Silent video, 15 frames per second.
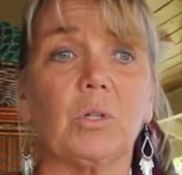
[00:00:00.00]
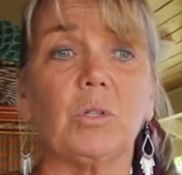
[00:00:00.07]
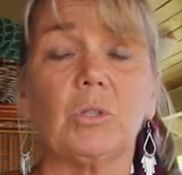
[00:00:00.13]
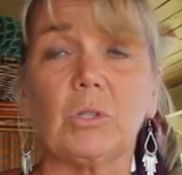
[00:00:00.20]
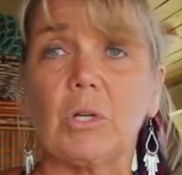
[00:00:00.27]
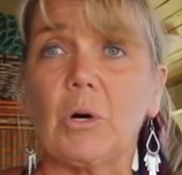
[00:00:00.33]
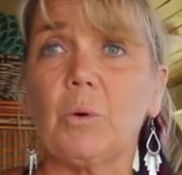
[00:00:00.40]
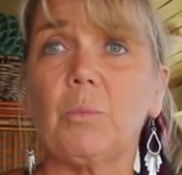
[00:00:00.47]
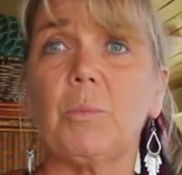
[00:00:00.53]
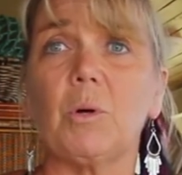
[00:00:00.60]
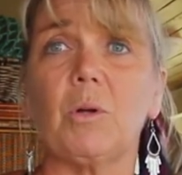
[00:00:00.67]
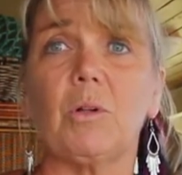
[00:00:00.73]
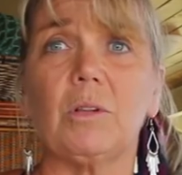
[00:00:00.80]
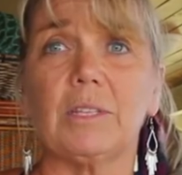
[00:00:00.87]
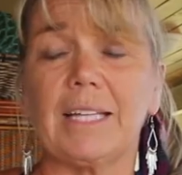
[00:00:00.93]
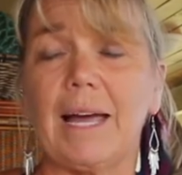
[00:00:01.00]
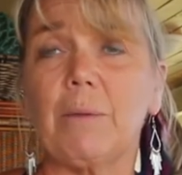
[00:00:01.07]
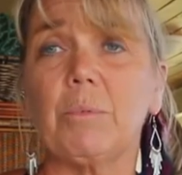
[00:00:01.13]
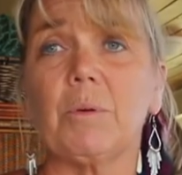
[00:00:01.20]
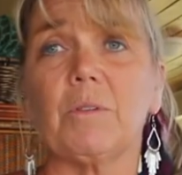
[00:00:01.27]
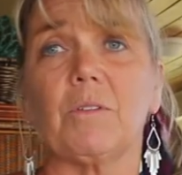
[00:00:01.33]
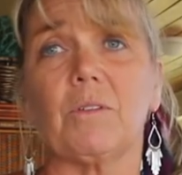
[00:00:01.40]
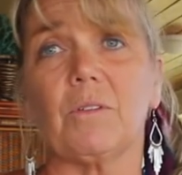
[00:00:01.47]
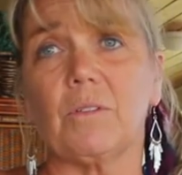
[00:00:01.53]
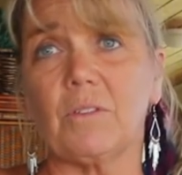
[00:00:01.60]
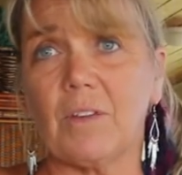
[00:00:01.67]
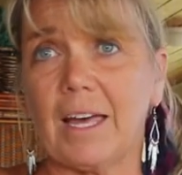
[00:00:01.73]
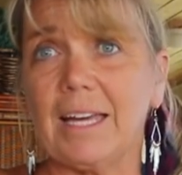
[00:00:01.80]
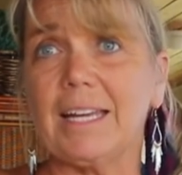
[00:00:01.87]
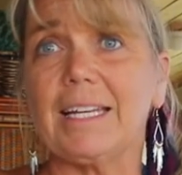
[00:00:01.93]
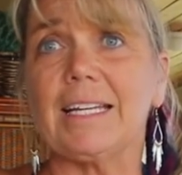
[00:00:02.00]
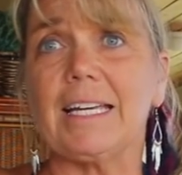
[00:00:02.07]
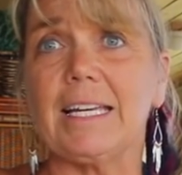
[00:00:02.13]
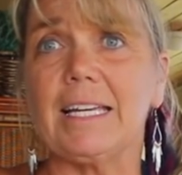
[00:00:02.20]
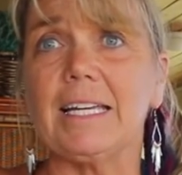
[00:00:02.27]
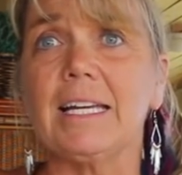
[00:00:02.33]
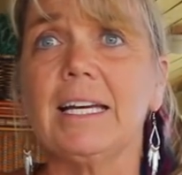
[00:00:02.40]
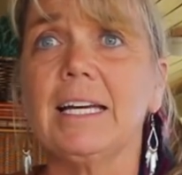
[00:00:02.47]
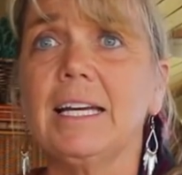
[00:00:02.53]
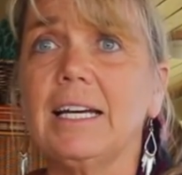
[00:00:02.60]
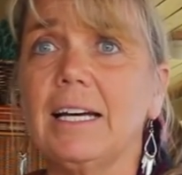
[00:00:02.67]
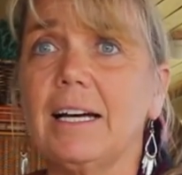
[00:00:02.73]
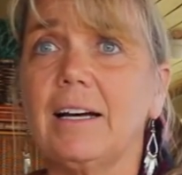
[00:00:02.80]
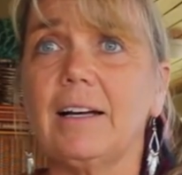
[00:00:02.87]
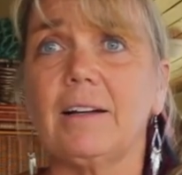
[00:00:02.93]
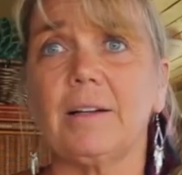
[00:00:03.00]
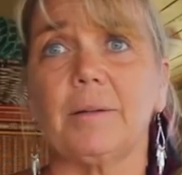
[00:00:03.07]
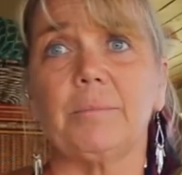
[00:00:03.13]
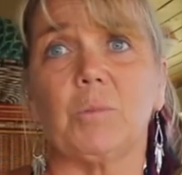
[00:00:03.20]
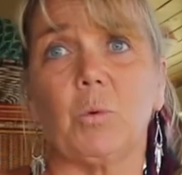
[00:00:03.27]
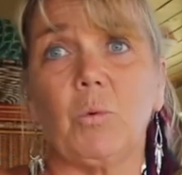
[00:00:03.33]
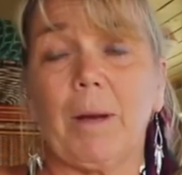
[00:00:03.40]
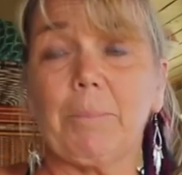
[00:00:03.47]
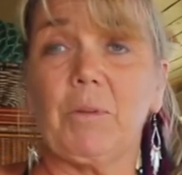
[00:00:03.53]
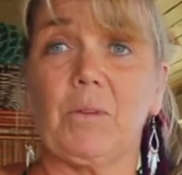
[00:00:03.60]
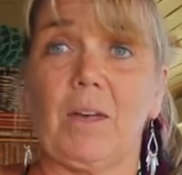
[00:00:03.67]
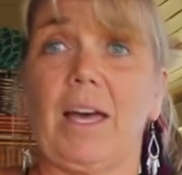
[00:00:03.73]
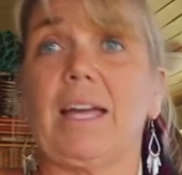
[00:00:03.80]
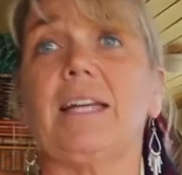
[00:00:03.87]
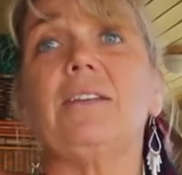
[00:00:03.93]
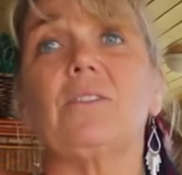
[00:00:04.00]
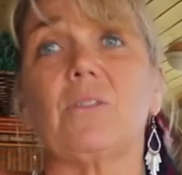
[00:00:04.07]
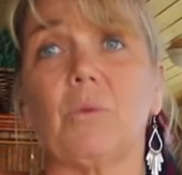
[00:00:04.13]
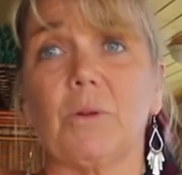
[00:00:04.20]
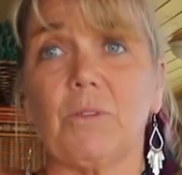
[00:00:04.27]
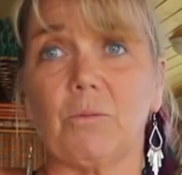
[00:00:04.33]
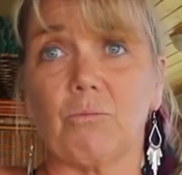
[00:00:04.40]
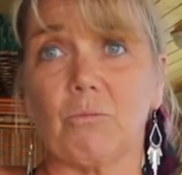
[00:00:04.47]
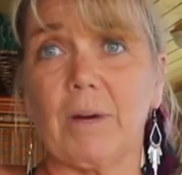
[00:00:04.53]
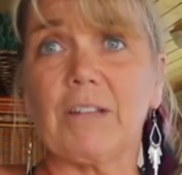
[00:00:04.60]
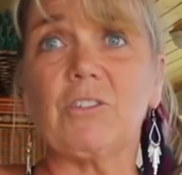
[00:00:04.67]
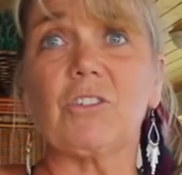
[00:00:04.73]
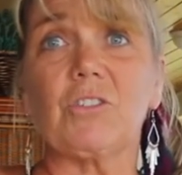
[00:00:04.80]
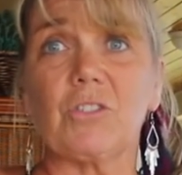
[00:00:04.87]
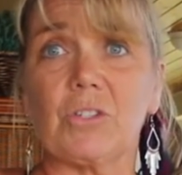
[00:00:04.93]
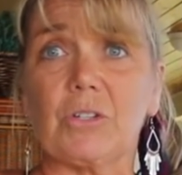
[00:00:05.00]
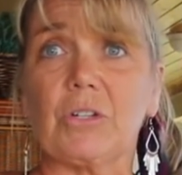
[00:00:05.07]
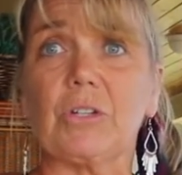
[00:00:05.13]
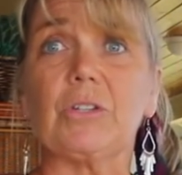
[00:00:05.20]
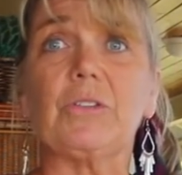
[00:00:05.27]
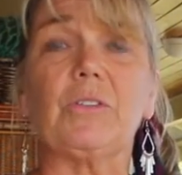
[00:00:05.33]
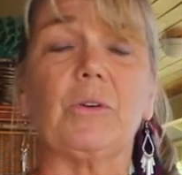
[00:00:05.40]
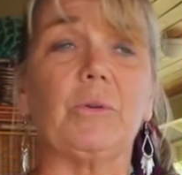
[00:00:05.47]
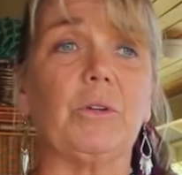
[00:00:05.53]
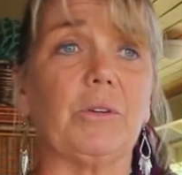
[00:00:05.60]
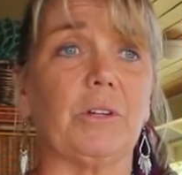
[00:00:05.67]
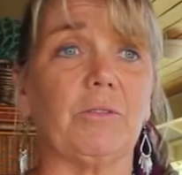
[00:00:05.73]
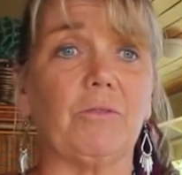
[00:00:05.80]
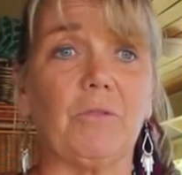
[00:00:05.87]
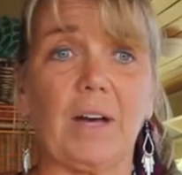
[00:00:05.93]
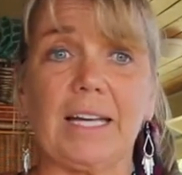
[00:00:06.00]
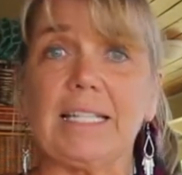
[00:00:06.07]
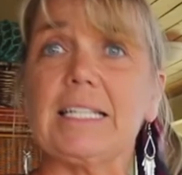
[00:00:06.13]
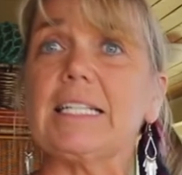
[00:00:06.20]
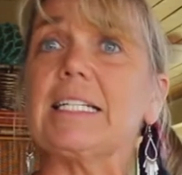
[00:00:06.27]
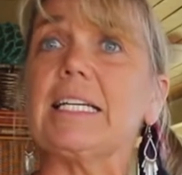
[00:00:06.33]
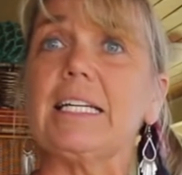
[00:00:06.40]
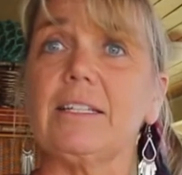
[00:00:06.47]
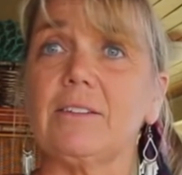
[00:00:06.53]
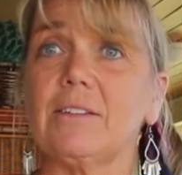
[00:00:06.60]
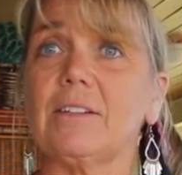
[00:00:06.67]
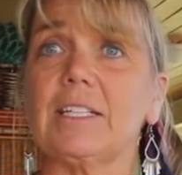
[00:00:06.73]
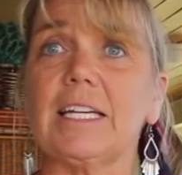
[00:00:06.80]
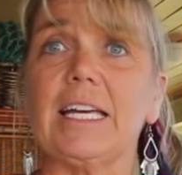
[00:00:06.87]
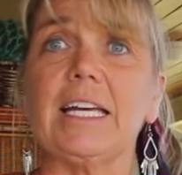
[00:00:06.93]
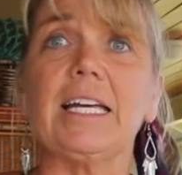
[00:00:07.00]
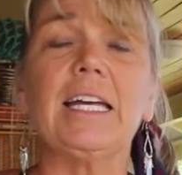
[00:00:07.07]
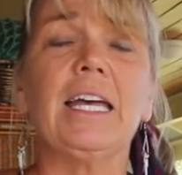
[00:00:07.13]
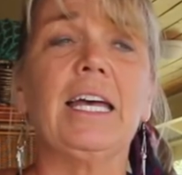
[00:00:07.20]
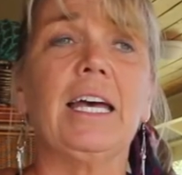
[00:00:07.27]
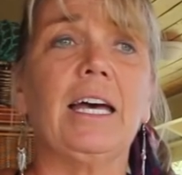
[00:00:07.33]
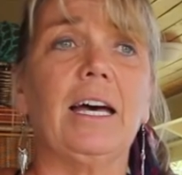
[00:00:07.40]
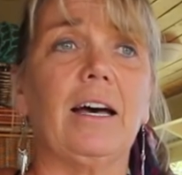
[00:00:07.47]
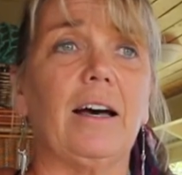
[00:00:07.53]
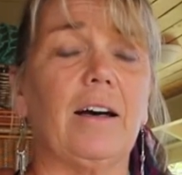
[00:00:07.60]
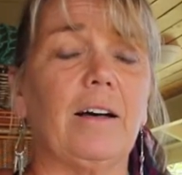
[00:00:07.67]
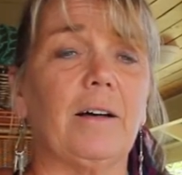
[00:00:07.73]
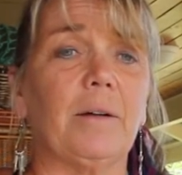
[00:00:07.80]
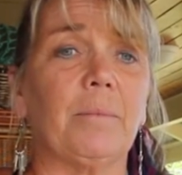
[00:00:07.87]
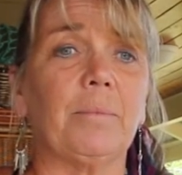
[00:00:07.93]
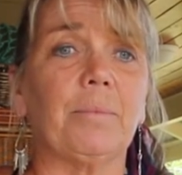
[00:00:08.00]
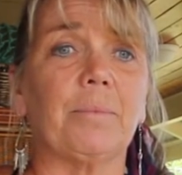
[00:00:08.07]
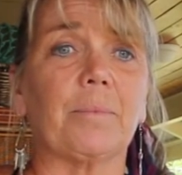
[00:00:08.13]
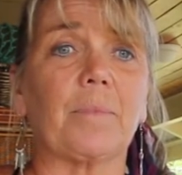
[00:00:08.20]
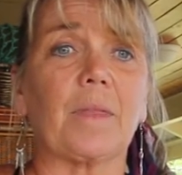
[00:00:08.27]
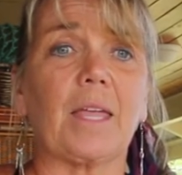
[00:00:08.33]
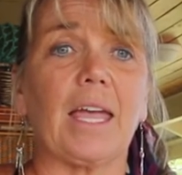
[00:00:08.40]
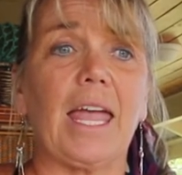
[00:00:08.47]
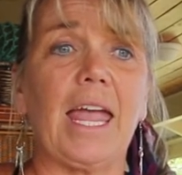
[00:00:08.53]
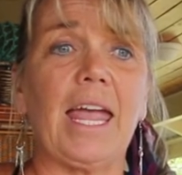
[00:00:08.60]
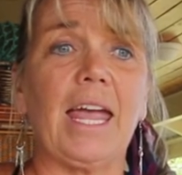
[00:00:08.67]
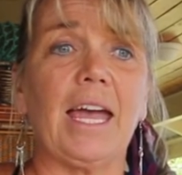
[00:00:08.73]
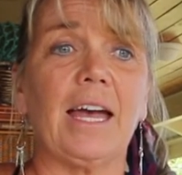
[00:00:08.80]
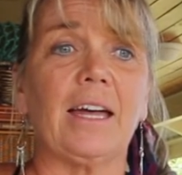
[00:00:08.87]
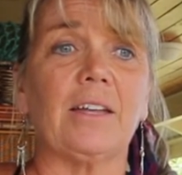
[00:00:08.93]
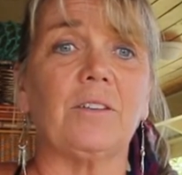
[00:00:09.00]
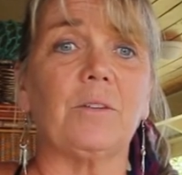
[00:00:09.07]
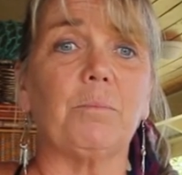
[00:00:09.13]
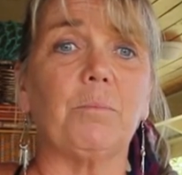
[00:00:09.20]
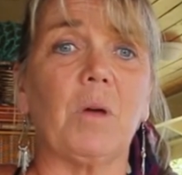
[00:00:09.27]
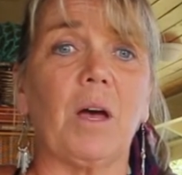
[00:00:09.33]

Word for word: Global Labyrinth Society website, so it's registered so you can find it easily, and